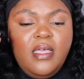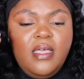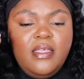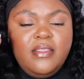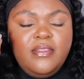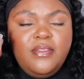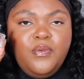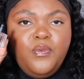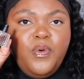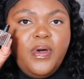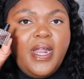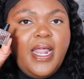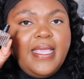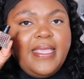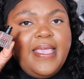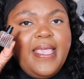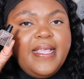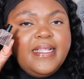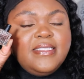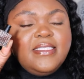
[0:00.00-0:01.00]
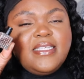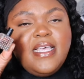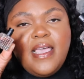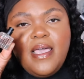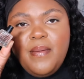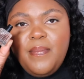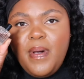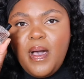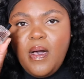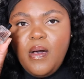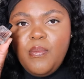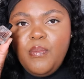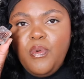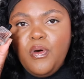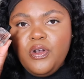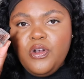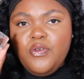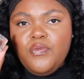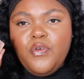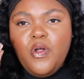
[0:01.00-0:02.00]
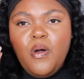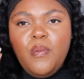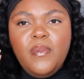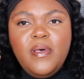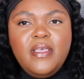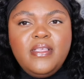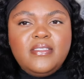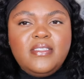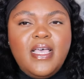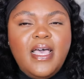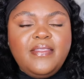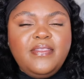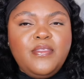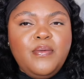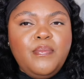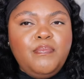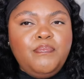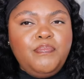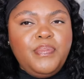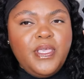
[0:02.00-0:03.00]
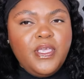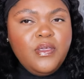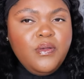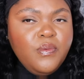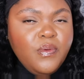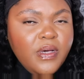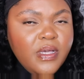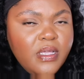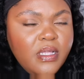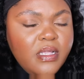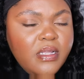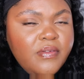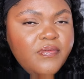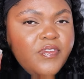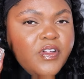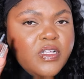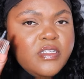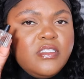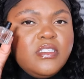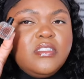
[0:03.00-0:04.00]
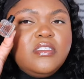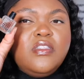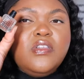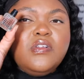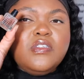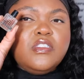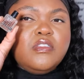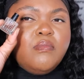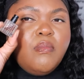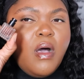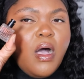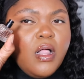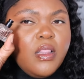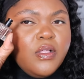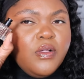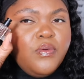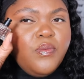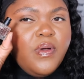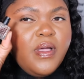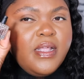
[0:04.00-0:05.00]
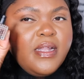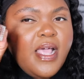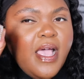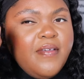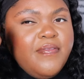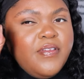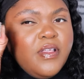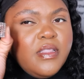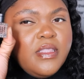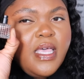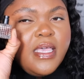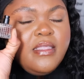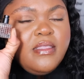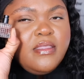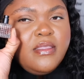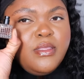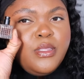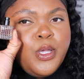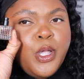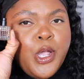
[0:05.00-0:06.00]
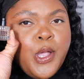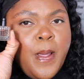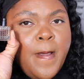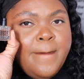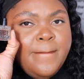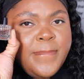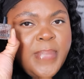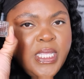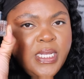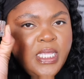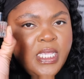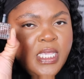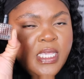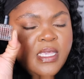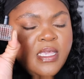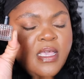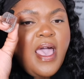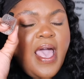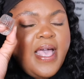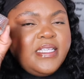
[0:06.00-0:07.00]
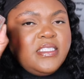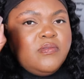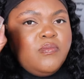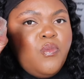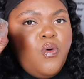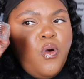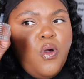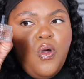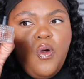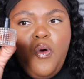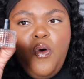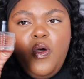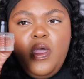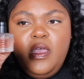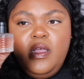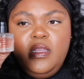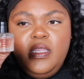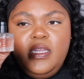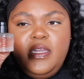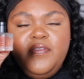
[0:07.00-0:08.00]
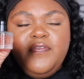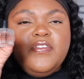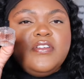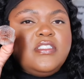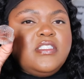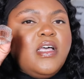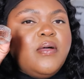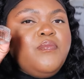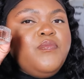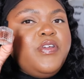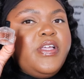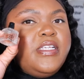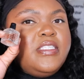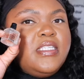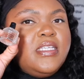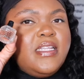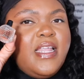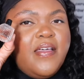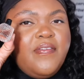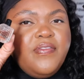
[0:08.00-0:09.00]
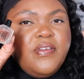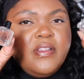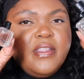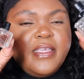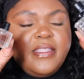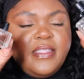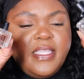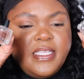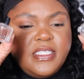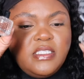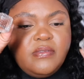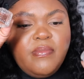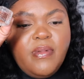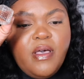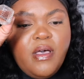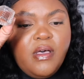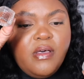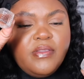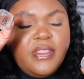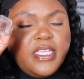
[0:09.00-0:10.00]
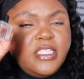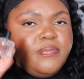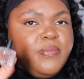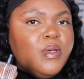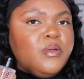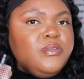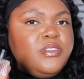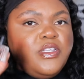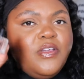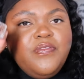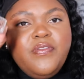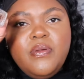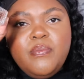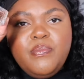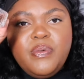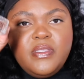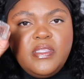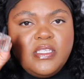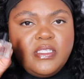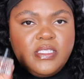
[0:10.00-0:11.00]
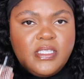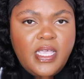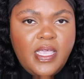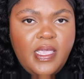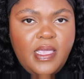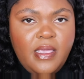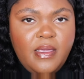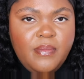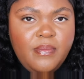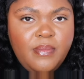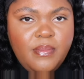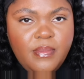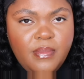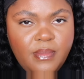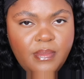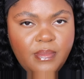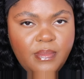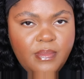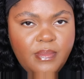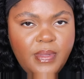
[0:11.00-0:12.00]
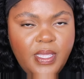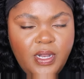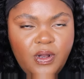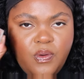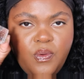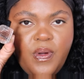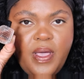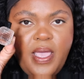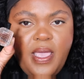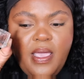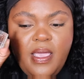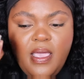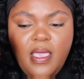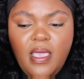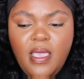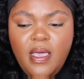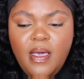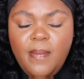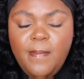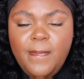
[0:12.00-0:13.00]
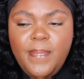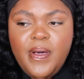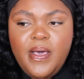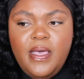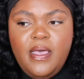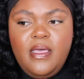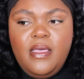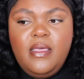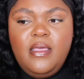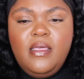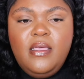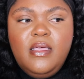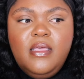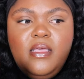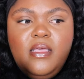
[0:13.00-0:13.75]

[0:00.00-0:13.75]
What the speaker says: What I can say about Born in Roma is that the big one versus their smaller one, I feel like their mini has more oil in it. For some reason, I feel like they smell different but the same in a way. But